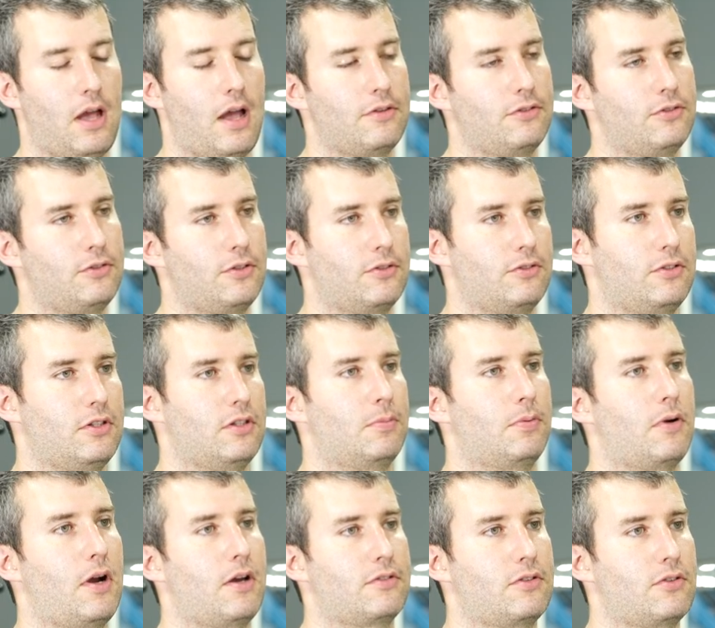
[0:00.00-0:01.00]
As you can see, the
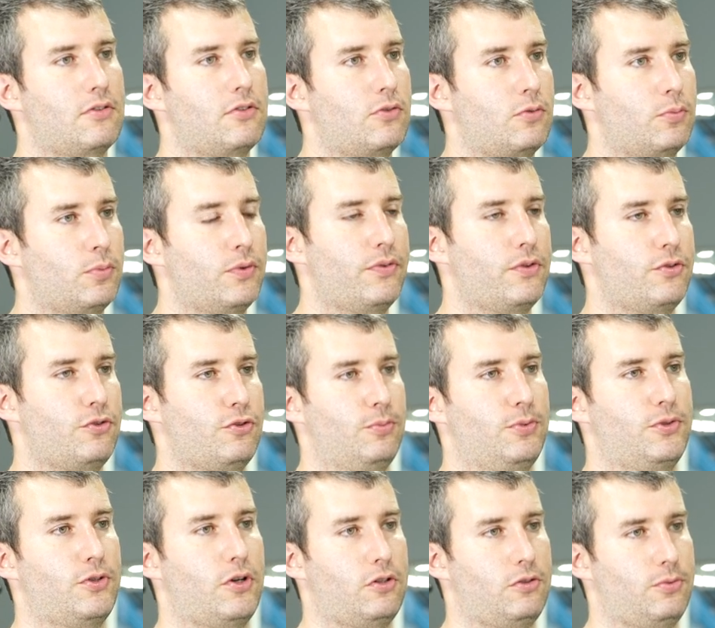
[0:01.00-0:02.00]
process to remove the
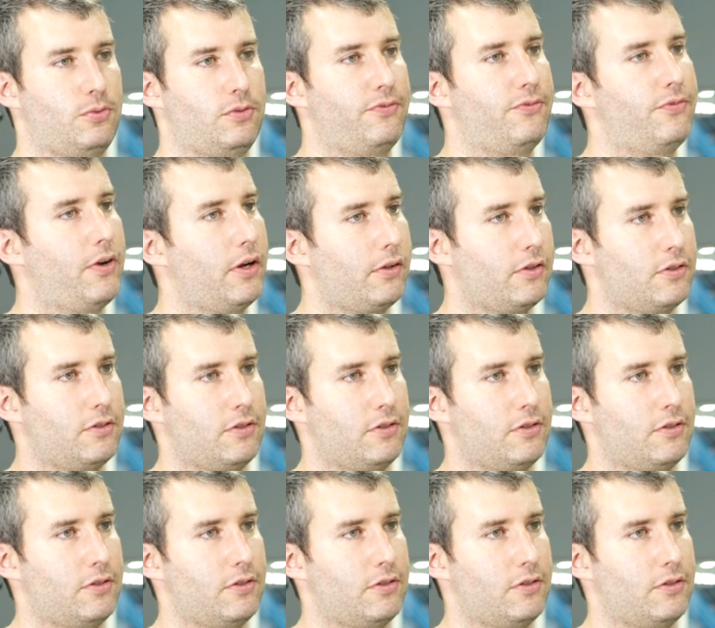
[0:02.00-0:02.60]
supercharger was fairly